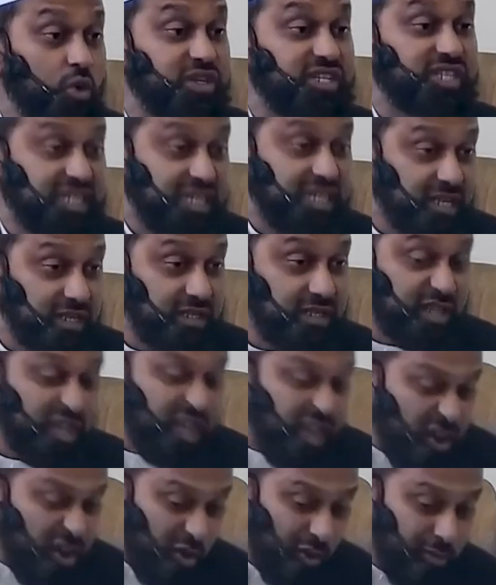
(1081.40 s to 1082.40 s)
your deeds.
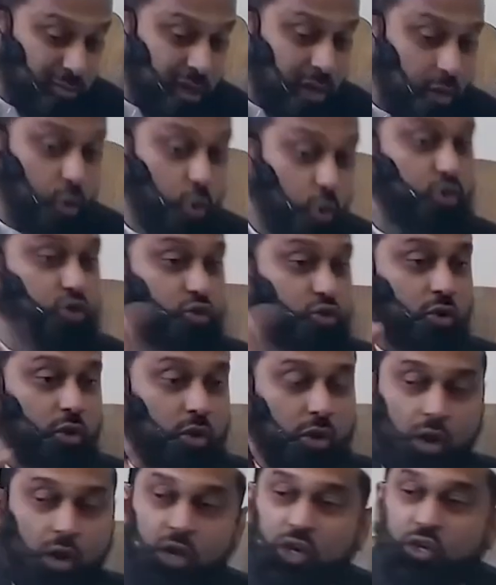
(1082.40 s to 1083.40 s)
I'malu
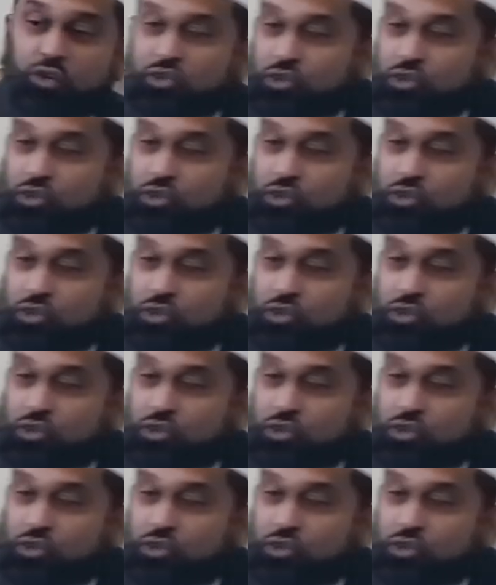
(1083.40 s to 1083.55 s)
shukra.